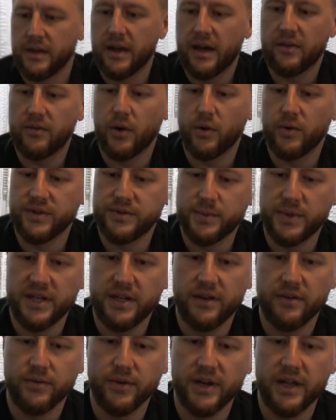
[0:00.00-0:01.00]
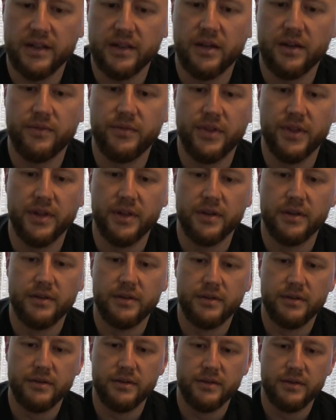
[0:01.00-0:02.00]
I've always been different. I love the
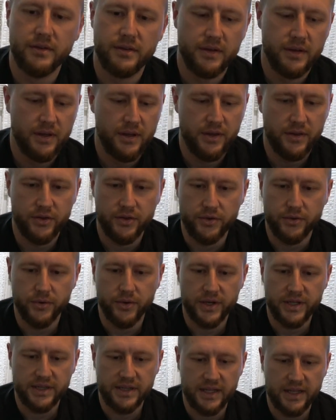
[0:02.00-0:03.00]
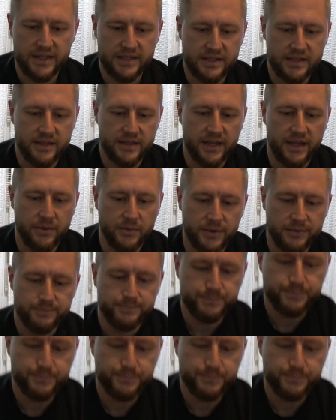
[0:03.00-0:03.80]
the green lace on that one.